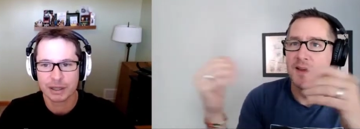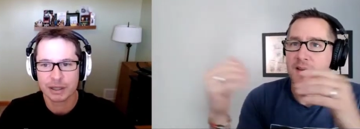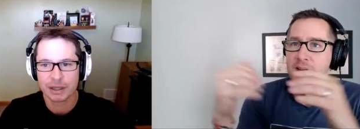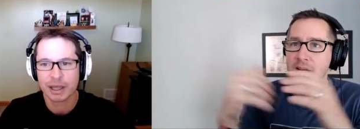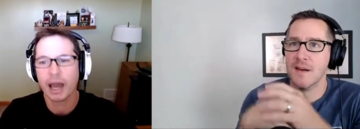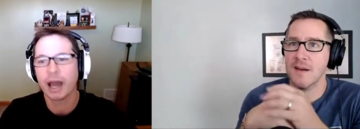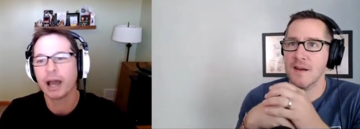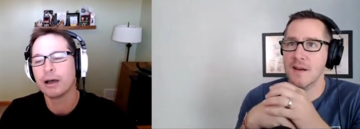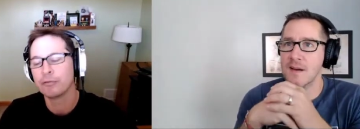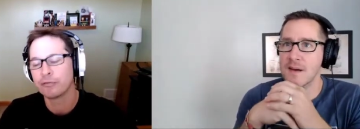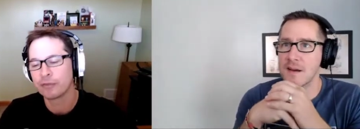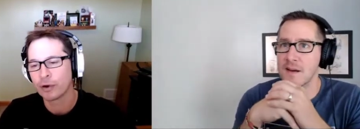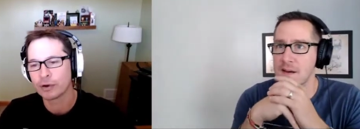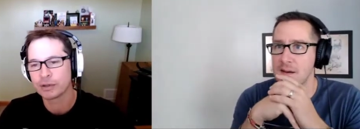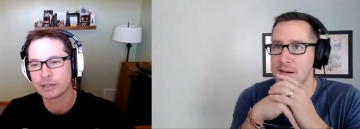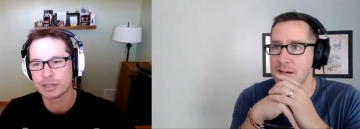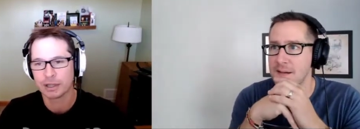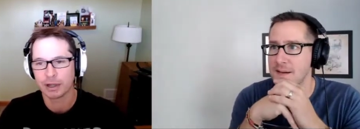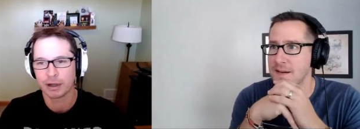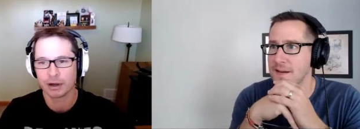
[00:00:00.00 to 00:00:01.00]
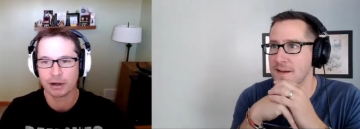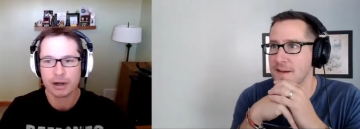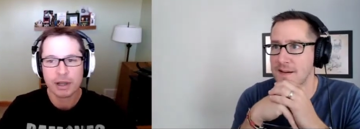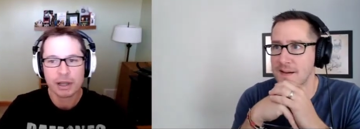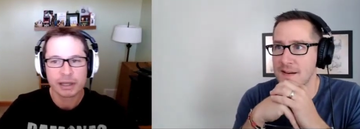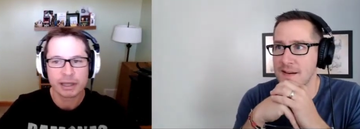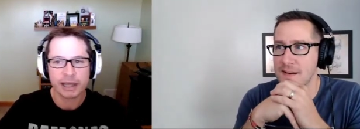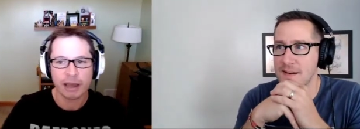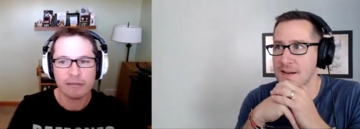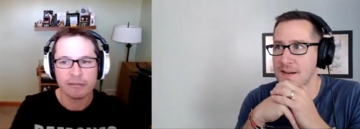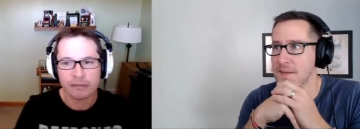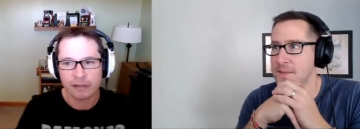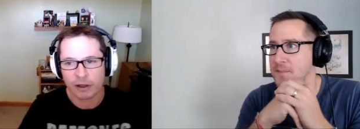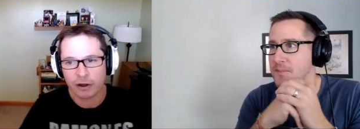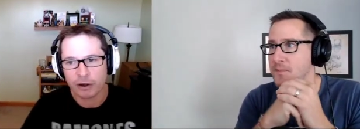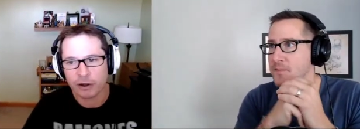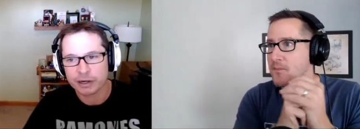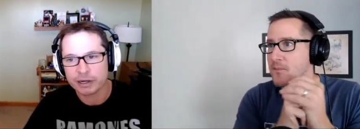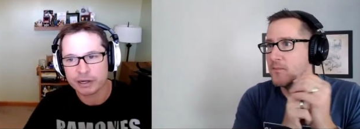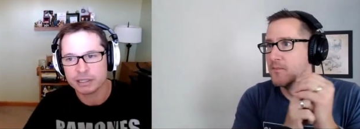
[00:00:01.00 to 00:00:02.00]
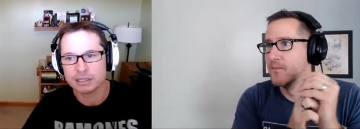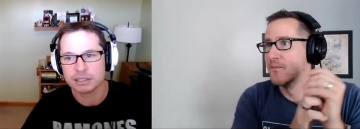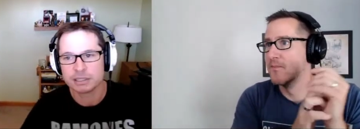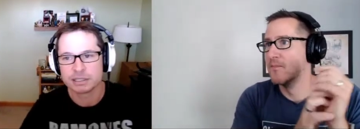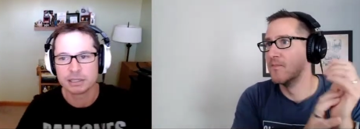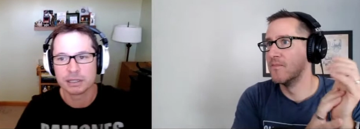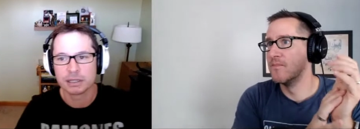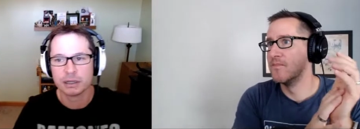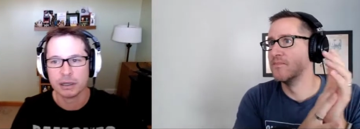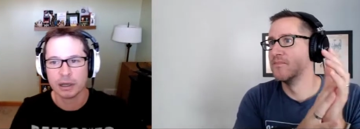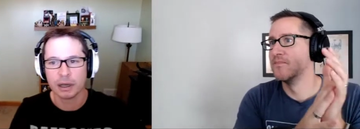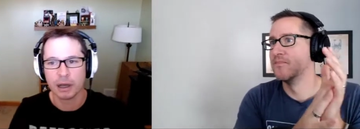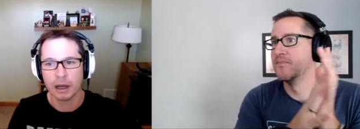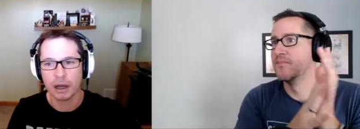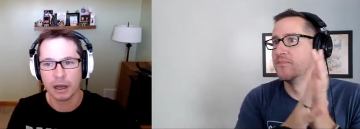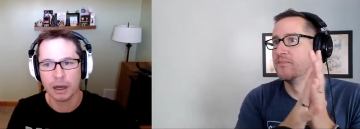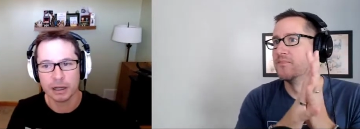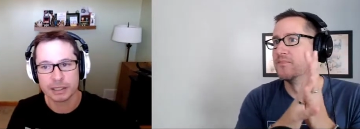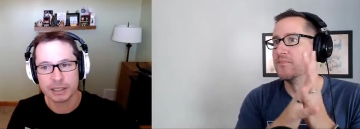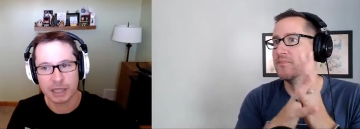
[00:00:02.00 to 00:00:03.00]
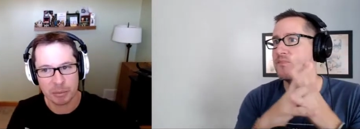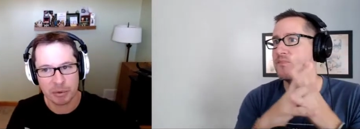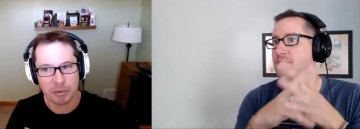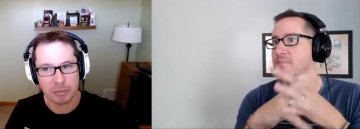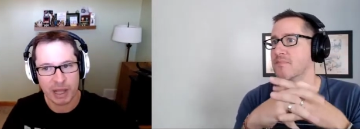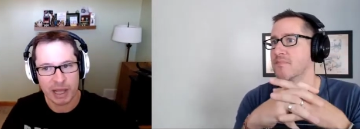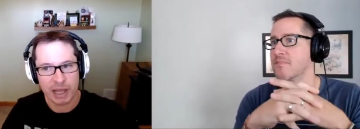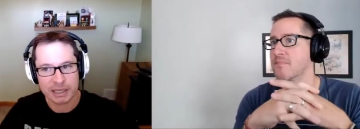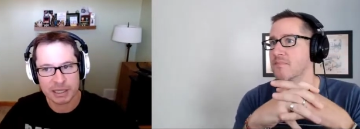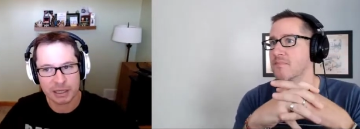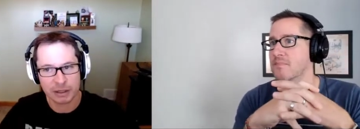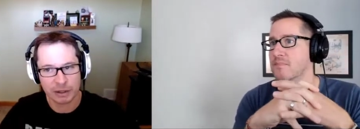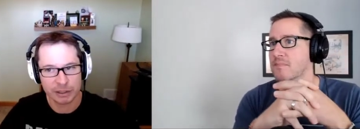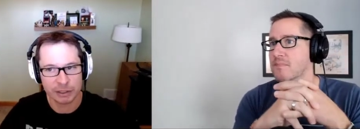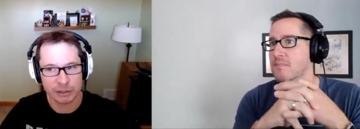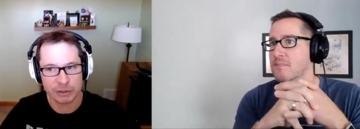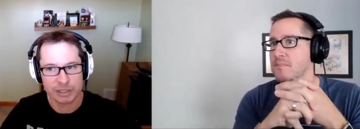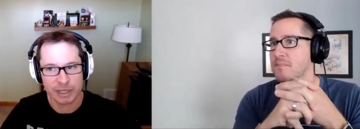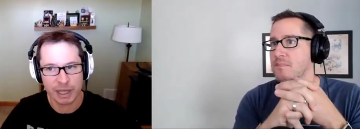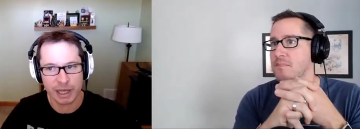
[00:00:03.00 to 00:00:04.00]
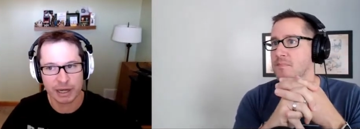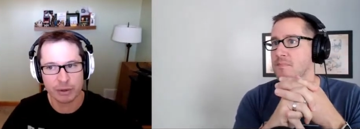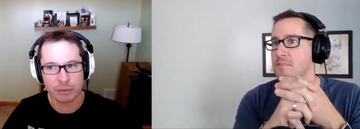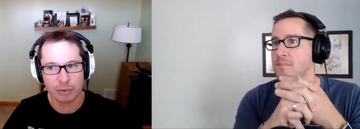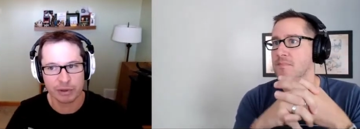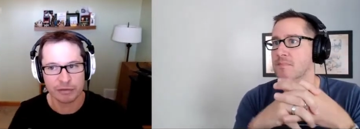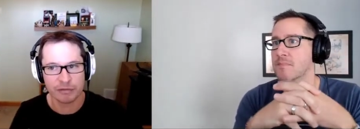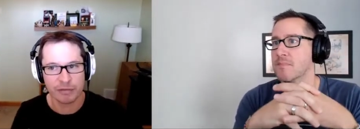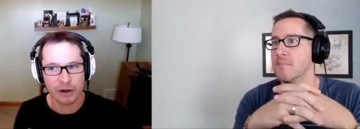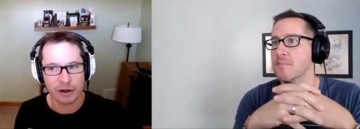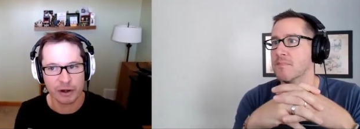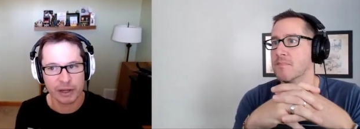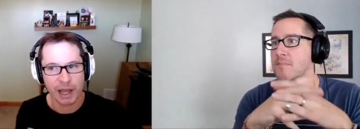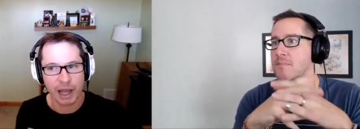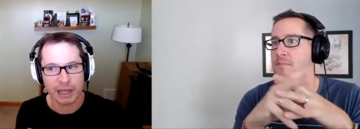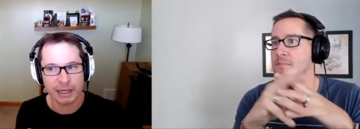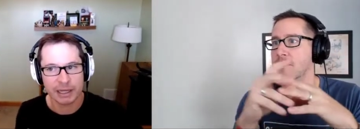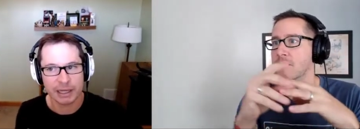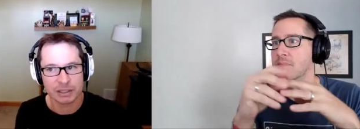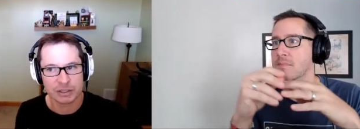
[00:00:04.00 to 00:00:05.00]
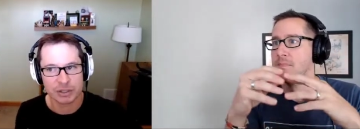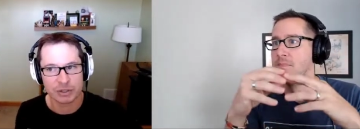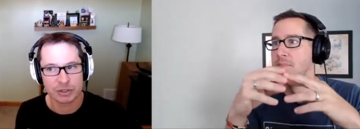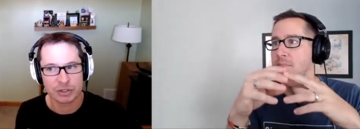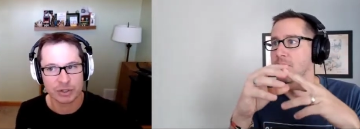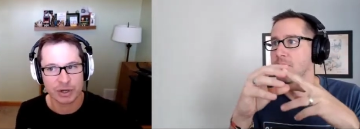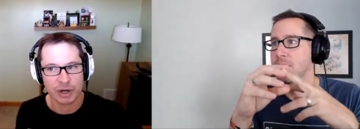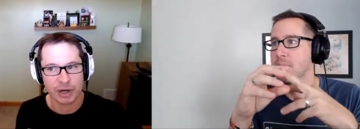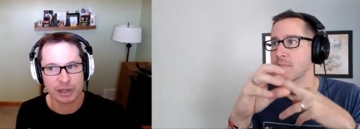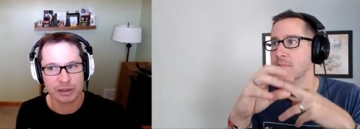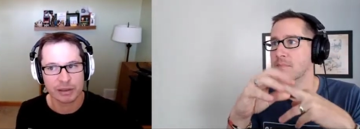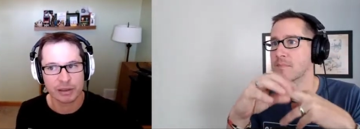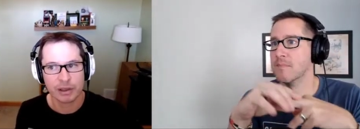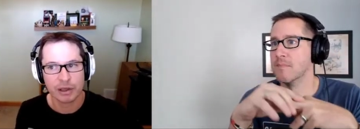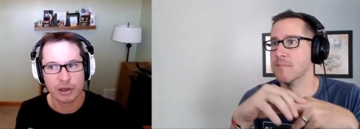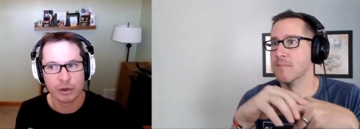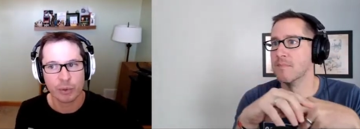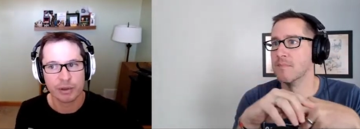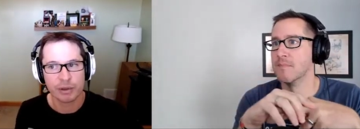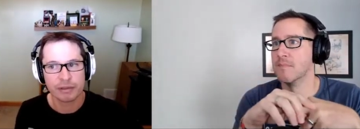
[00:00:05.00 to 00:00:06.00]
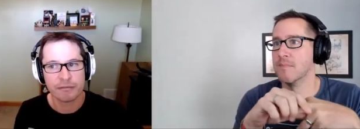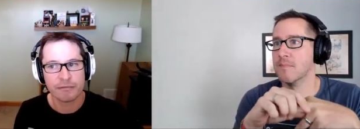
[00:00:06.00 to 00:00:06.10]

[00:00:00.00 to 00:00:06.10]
Speaker 1: Yeah, of course they are. Kevlar is uh, type of plastic, like you said, with very high tensile strength, with